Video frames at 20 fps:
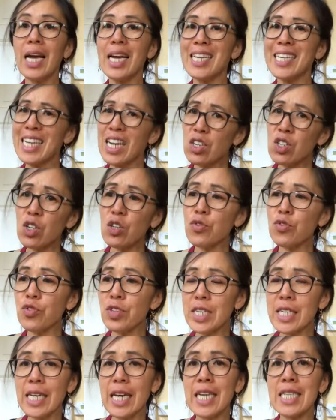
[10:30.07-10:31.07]
Now don't
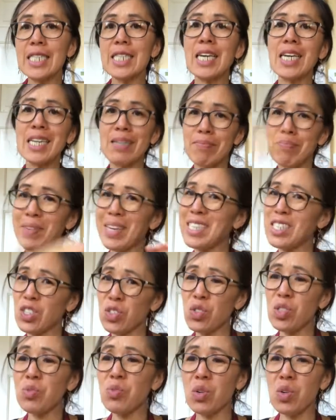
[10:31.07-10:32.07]
forget,
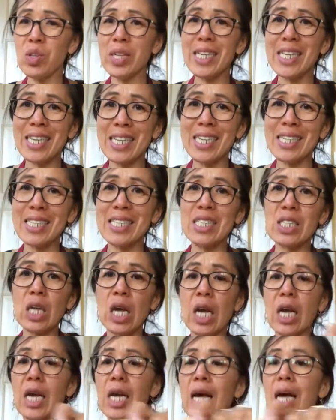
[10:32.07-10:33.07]
pastry rolling is
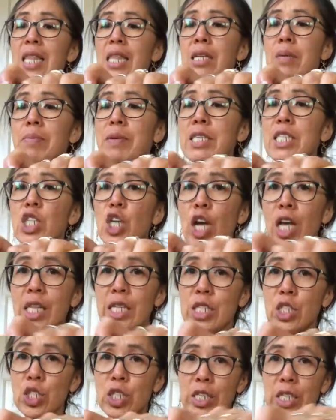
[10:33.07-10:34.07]
a little bit
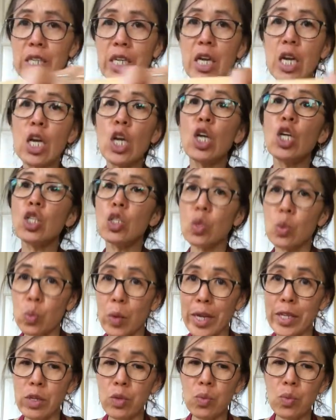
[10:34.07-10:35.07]
challenging. So
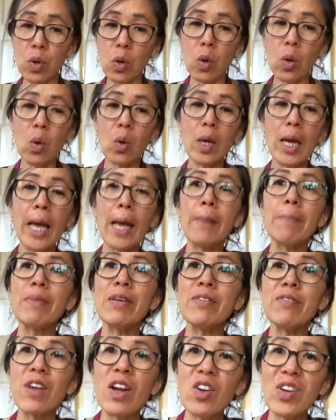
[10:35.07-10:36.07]
when you roll, be
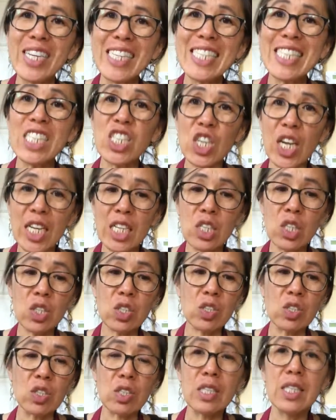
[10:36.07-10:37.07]
very
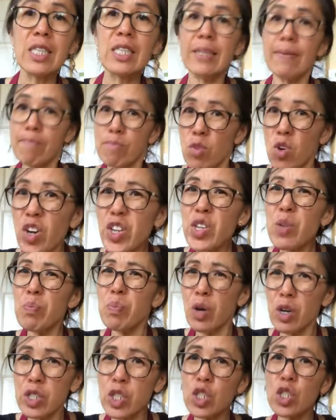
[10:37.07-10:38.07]
gentle. The more you
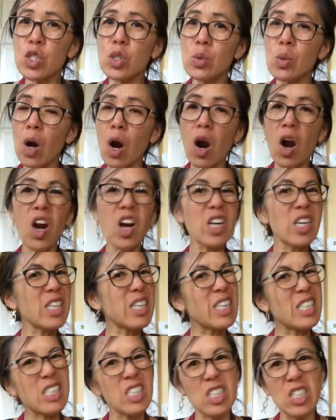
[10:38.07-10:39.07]
push too hard,
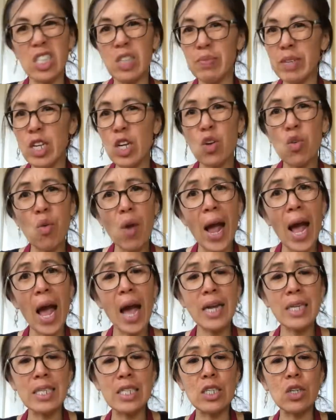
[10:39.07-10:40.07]
it's going to be
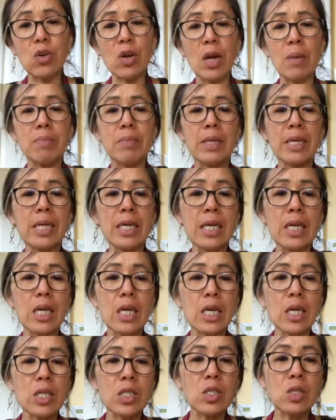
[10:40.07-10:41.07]
cracked and crumbly.
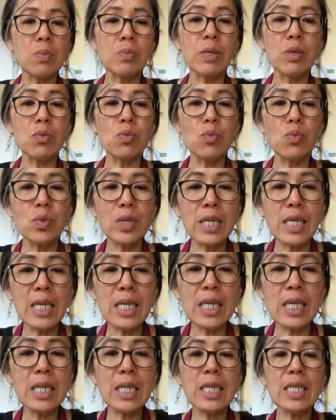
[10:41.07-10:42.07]
So be
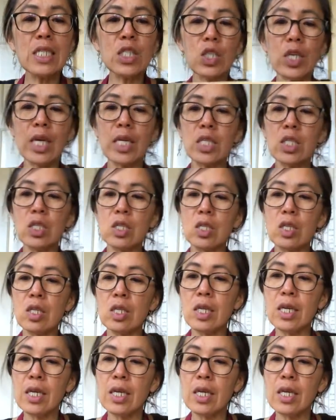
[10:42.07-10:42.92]
really gentle,